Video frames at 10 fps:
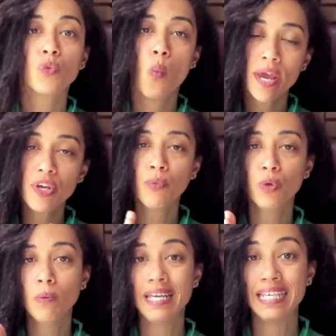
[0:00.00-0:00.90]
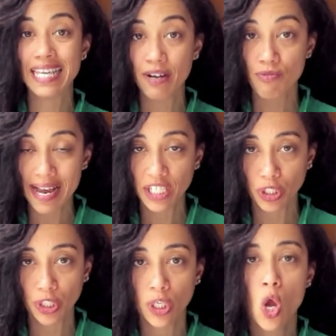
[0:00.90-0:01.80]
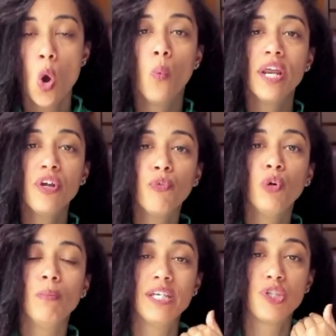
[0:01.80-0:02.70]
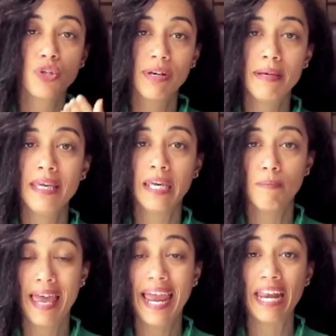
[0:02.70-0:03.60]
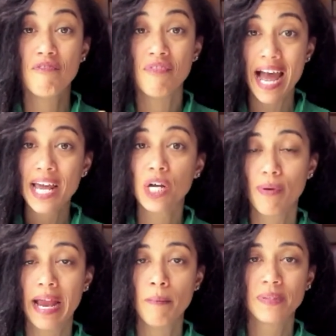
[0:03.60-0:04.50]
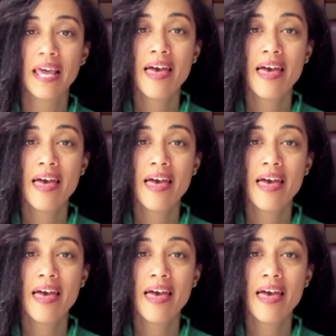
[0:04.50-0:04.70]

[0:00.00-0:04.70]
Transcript: When your womb is irregular, when your womb is screaming in pain via cramps,